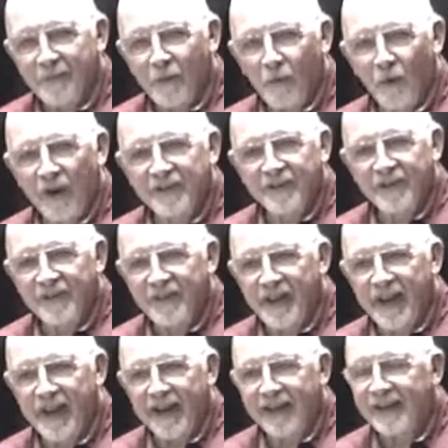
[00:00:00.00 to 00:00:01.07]
What did
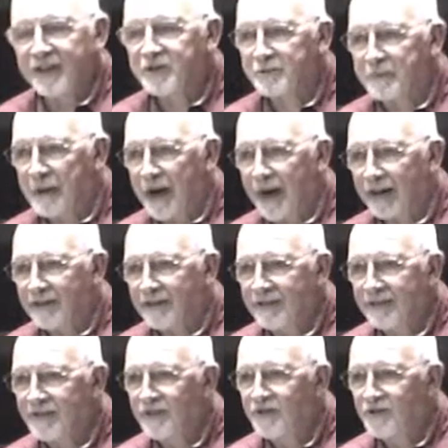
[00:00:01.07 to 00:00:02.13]
they expect
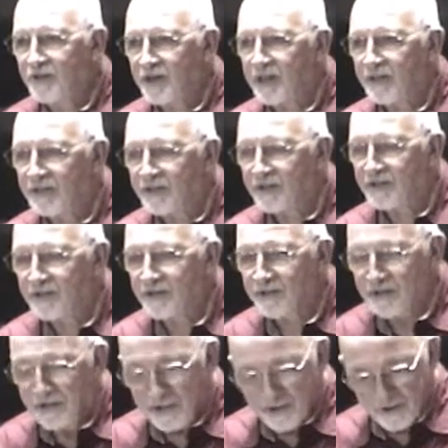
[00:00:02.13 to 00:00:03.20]
Jesus
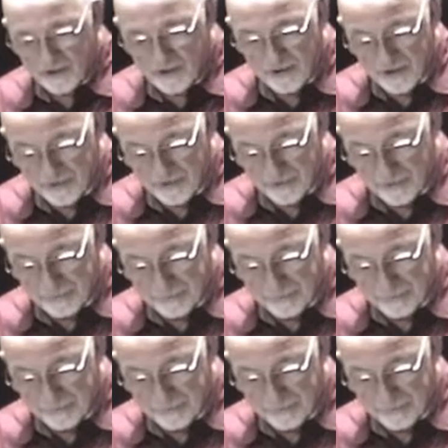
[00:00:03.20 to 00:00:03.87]
to do?